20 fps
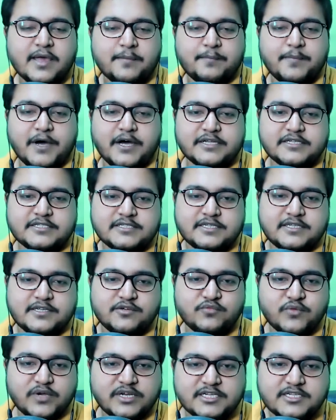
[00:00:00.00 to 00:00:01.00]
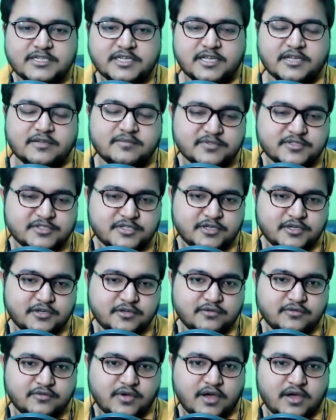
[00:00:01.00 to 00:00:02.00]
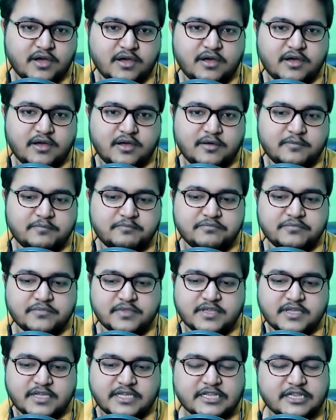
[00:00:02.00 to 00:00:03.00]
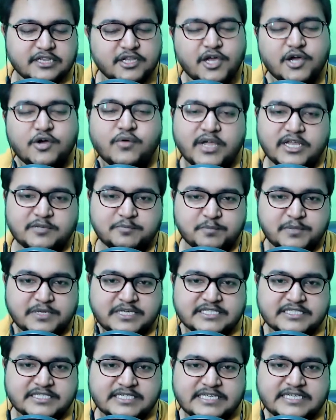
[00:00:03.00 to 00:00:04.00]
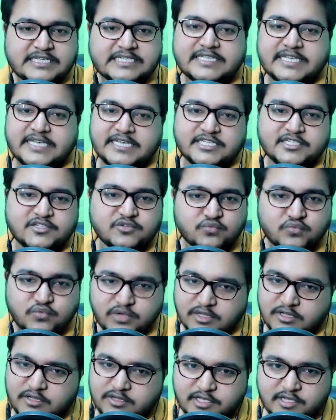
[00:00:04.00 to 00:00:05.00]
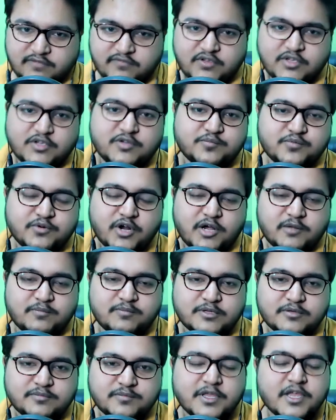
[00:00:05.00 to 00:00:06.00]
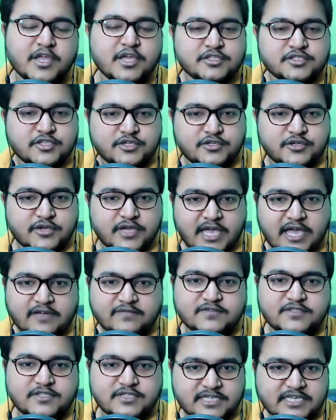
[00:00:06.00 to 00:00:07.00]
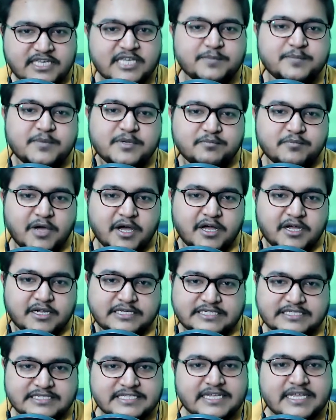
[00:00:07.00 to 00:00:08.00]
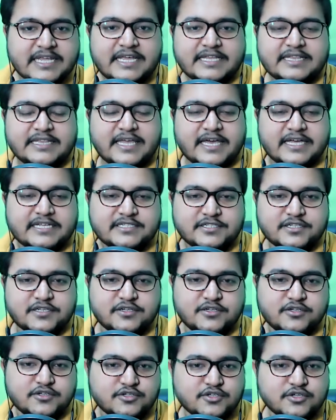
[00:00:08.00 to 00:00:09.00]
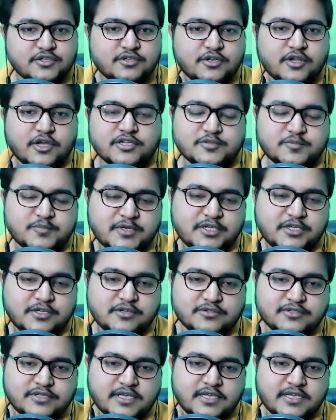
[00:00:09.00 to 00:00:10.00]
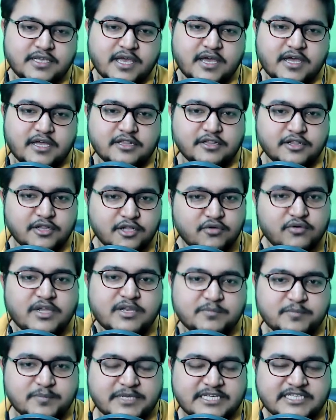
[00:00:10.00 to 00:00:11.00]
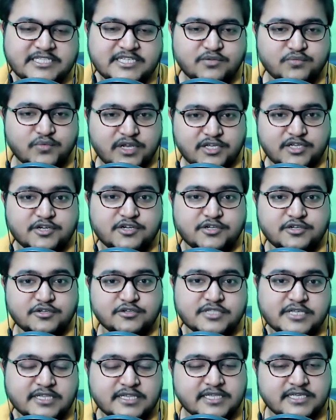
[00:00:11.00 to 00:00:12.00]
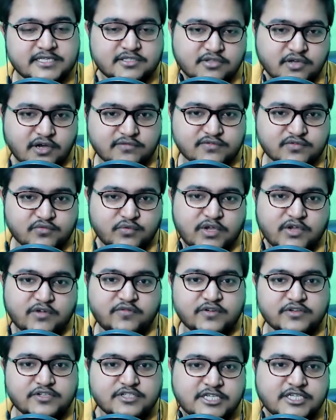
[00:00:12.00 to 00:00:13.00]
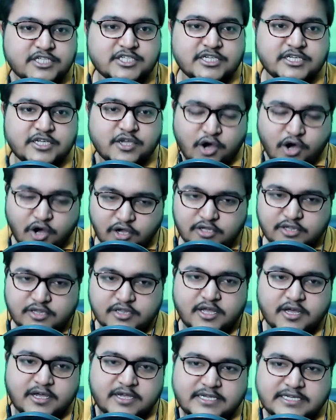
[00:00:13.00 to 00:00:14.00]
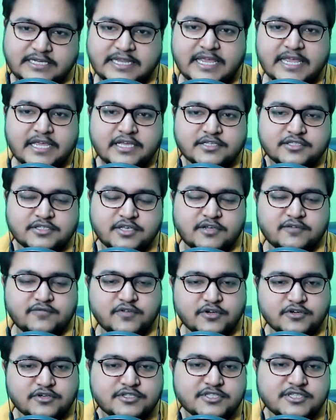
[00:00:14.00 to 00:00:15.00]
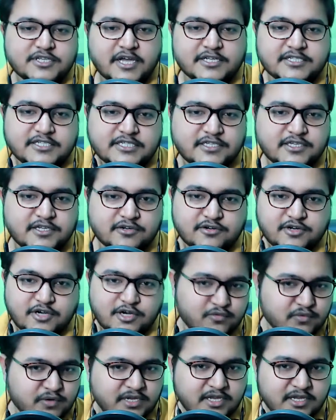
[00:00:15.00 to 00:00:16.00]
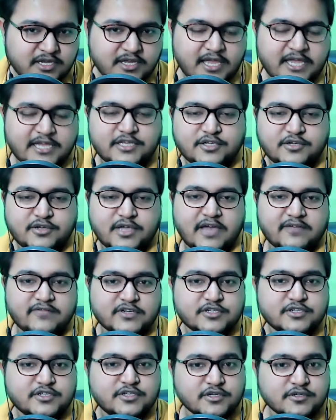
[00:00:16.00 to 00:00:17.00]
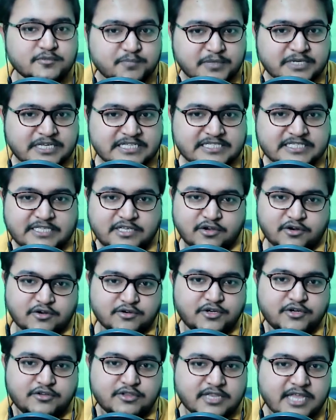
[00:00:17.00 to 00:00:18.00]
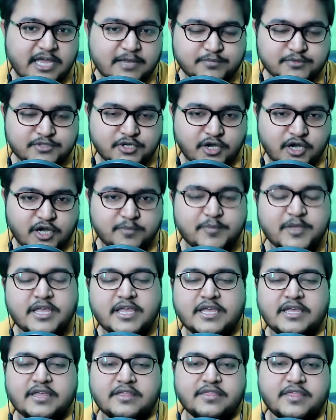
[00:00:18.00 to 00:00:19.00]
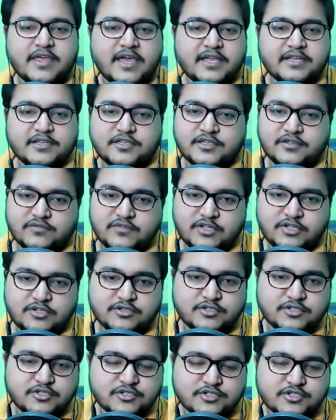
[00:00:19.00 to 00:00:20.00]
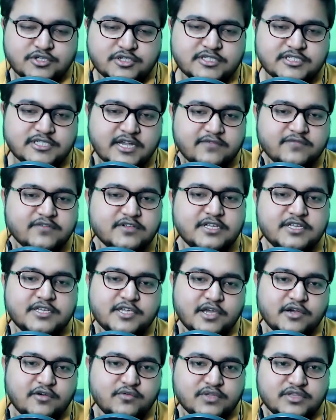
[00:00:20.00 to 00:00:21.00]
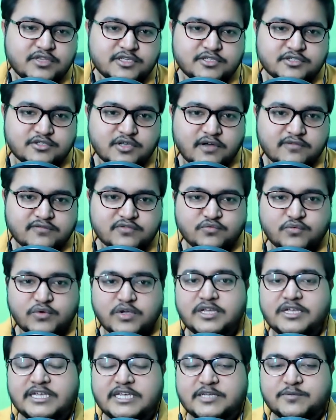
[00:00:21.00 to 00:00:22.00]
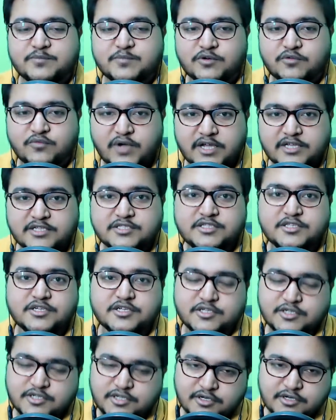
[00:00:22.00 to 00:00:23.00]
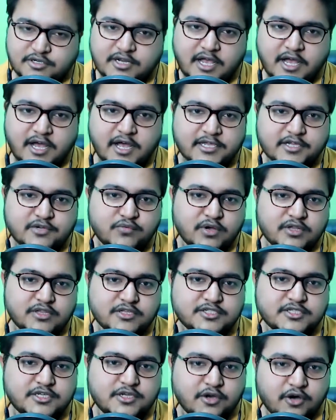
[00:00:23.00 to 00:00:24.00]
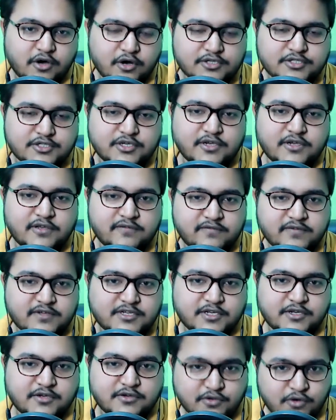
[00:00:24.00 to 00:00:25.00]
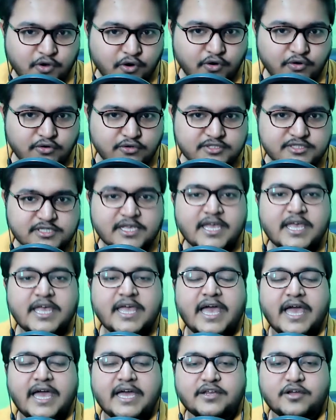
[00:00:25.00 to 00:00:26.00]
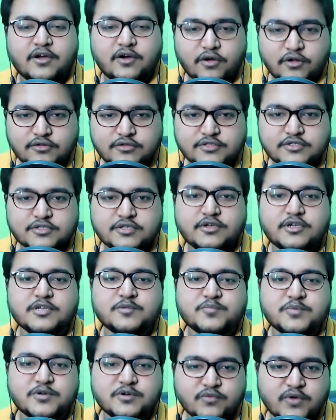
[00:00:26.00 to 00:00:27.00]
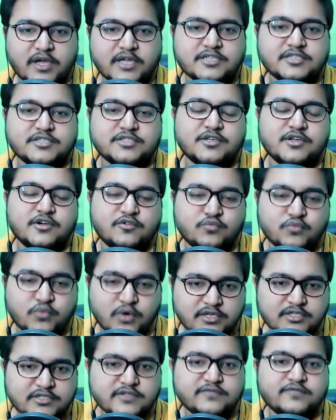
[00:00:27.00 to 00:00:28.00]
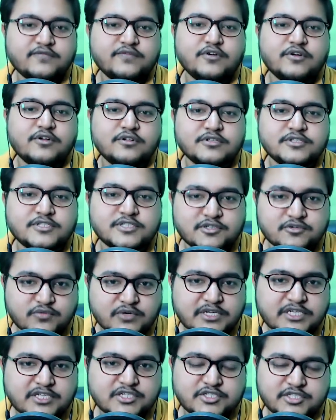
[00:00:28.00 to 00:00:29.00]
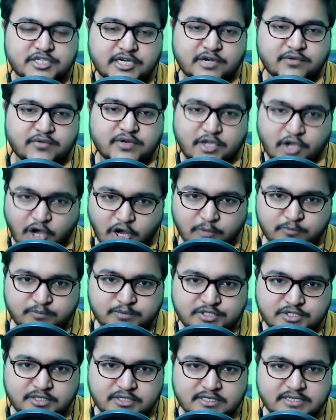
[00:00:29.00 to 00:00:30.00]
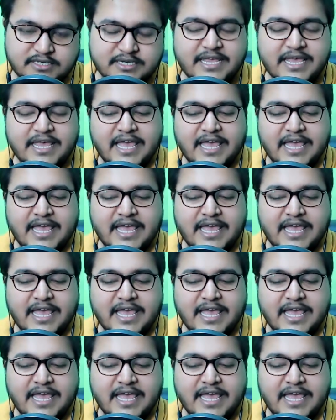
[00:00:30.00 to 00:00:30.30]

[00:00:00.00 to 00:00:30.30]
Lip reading: but when it comes to the low-end PCs, it will give you problem. So you have to keep in mind that you should not be using a low-end PC when you're using this software for teaching online. So if you're starting your career and you have a good PC or your laptop, then you should definitely go with this software. It provides you good high-quality audio and video calls, and also it provides you a wonderful screen sharing option.